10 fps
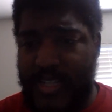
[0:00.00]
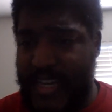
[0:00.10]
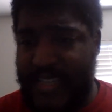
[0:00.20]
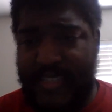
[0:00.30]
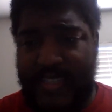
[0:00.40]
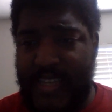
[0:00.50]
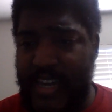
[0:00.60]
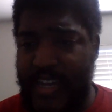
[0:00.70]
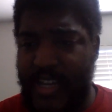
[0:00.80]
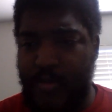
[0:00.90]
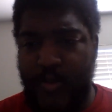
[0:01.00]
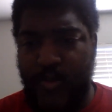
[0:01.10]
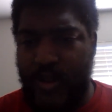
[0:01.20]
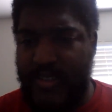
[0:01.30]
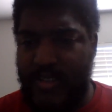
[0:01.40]
Texas A&M, and
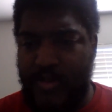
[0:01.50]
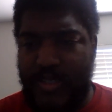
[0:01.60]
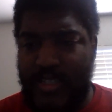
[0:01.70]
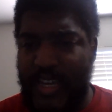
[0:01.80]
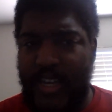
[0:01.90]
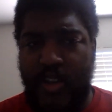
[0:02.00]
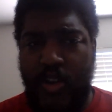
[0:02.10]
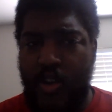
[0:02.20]
Fresno State,